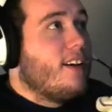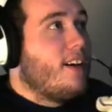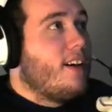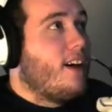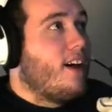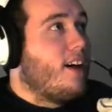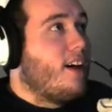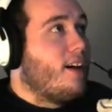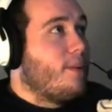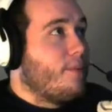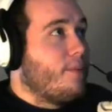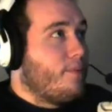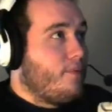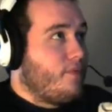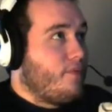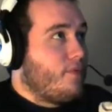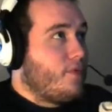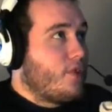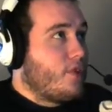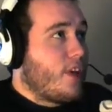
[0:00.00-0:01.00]
So
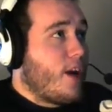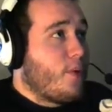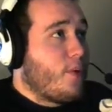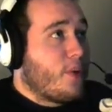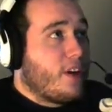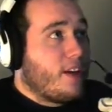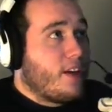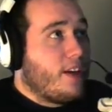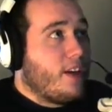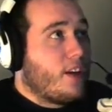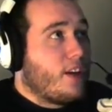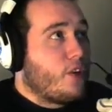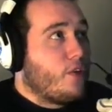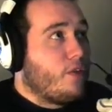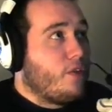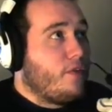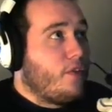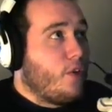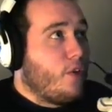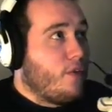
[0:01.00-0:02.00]
now we're gonna get a
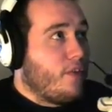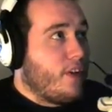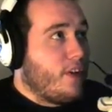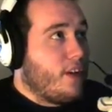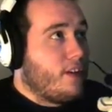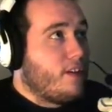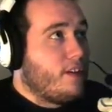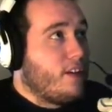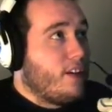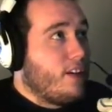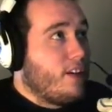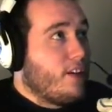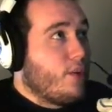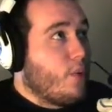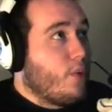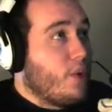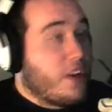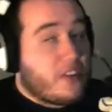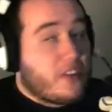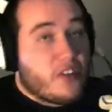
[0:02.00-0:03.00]
good view of it
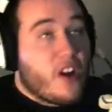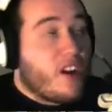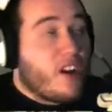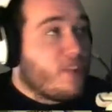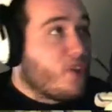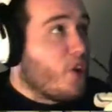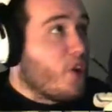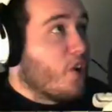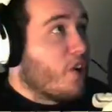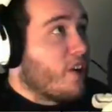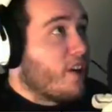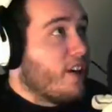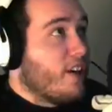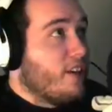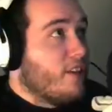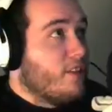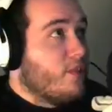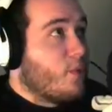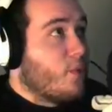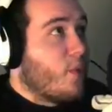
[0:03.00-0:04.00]
when it's not dark
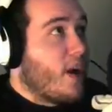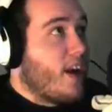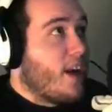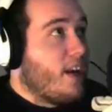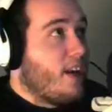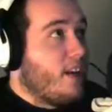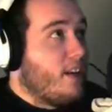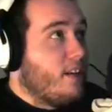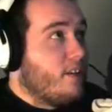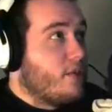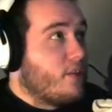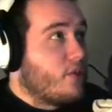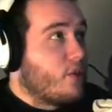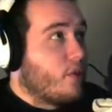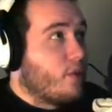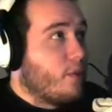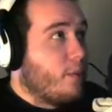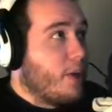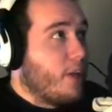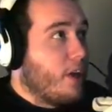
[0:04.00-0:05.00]
and rainy and
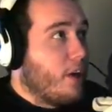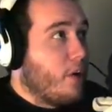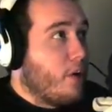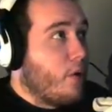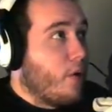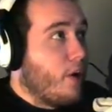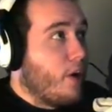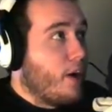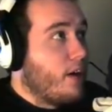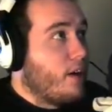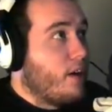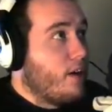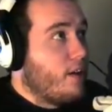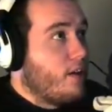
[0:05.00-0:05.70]
stormy and annoying.